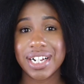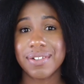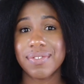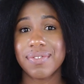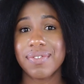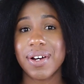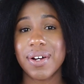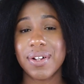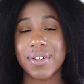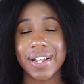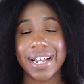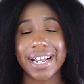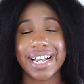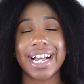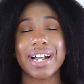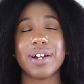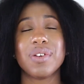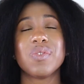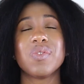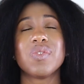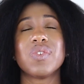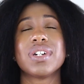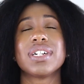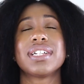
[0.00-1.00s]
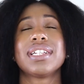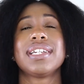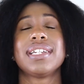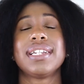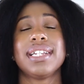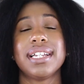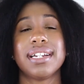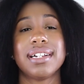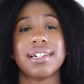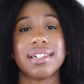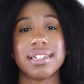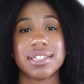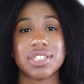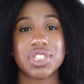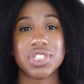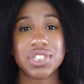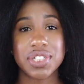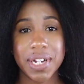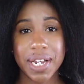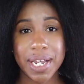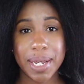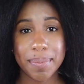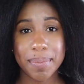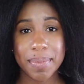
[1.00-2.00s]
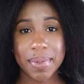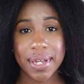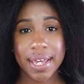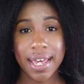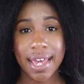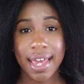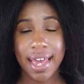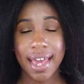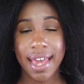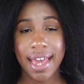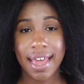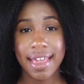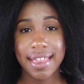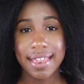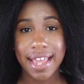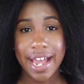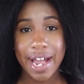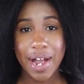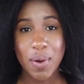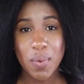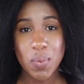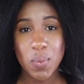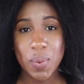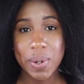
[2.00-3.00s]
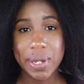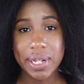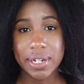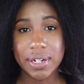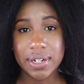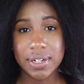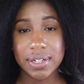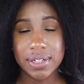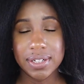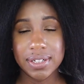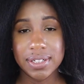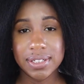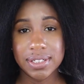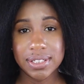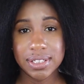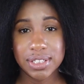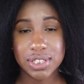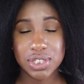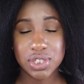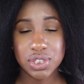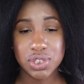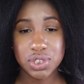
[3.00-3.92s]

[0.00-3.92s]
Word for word: I felt like I really needed a shape that will,